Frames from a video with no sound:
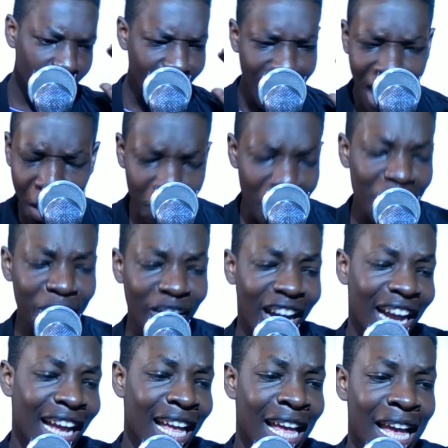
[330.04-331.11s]
However,
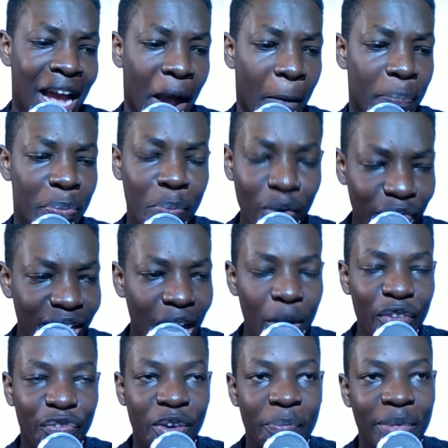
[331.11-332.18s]
um, moving away
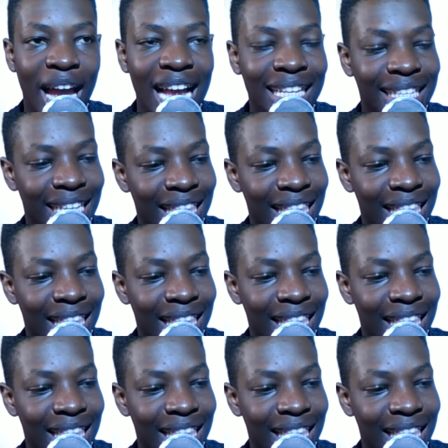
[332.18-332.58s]
from that,